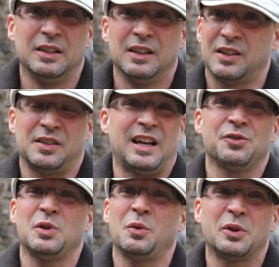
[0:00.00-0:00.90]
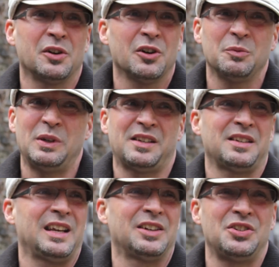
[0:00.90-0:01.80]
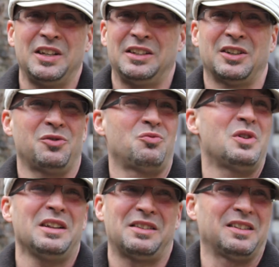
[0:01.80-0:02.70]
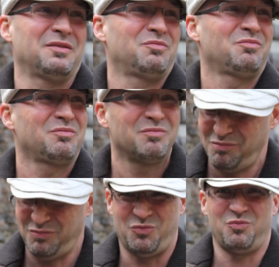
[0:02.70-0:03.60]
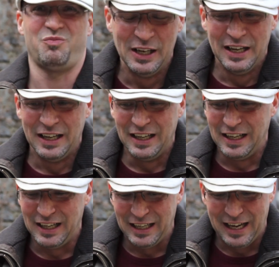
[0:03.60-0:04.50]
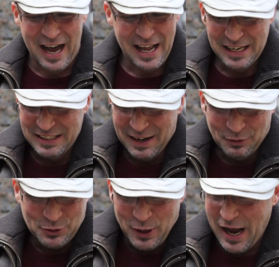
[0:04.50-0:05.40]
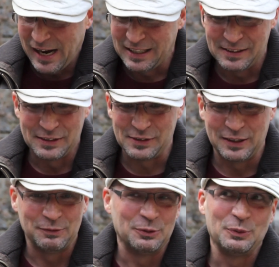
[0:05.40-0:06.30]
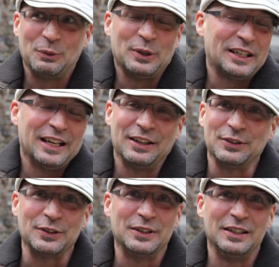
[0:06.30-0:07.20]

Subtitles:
Because Andrea would have heard me sing and she'd go, what the? I didn't never try any of this stuff when we were together.